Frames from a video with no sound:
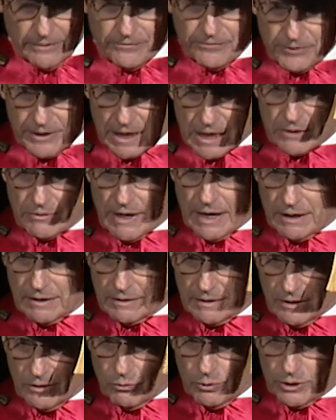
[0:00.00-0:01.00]
figure out
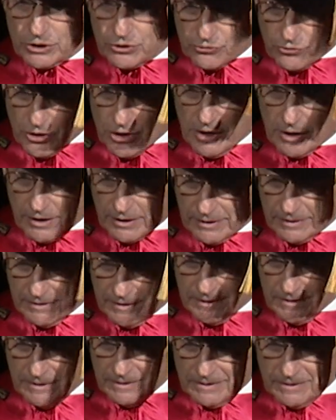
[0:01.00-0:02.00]
what's wrong.
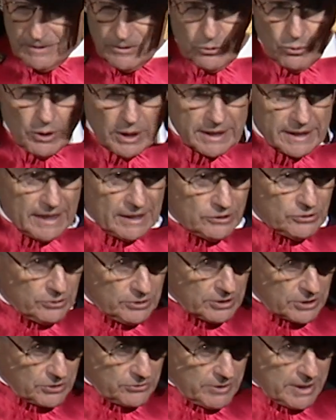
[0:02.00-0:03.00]
What can I do
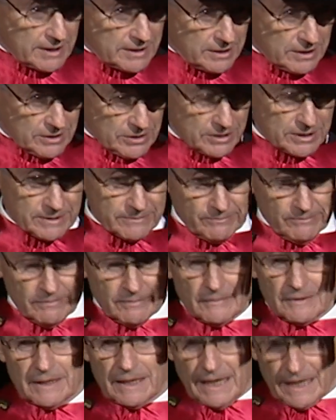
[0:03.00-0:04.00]
to correct this?
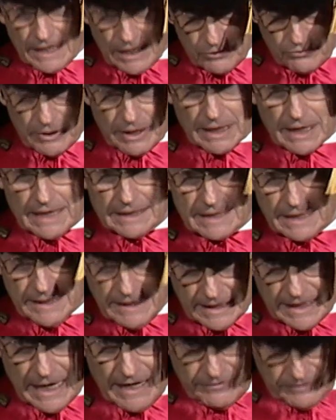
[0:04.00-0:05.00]
And I realized I
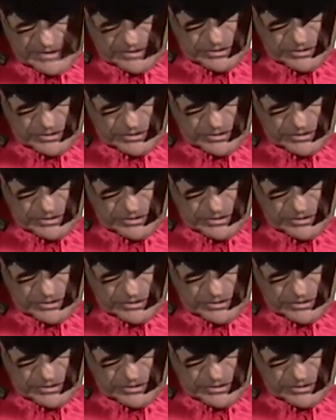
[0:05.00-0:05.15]
did have to